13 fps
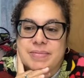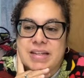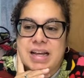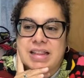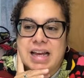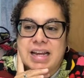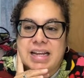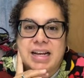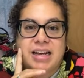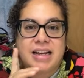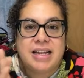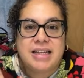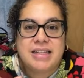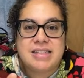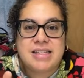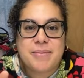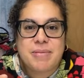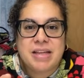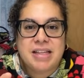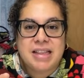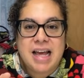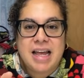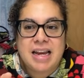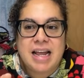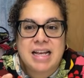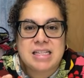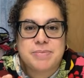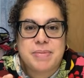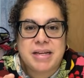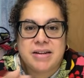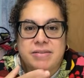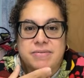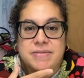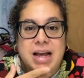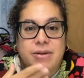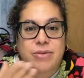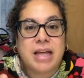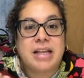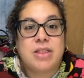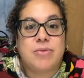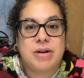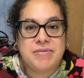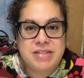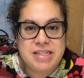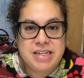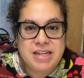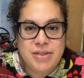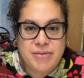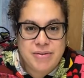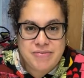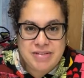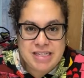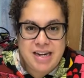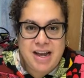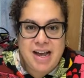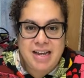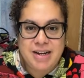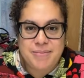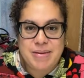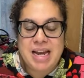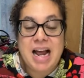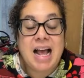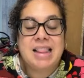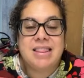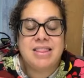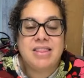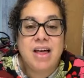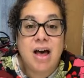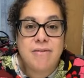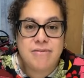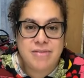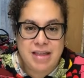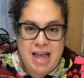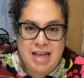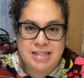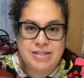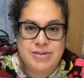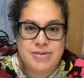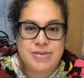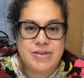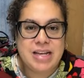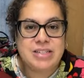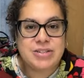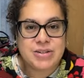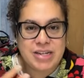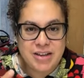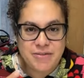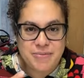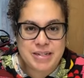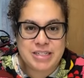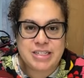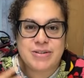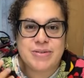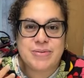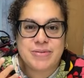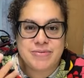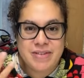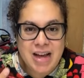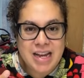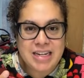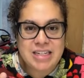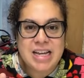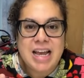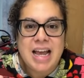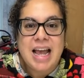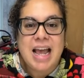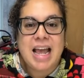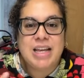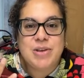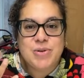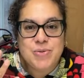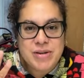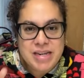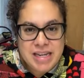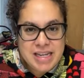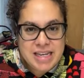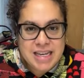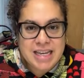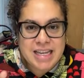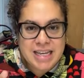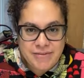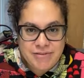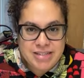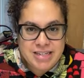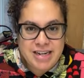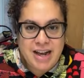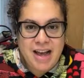like a something that has been found, like a thrifted item, and I love that. So you get your gift, but she will find a unique gifted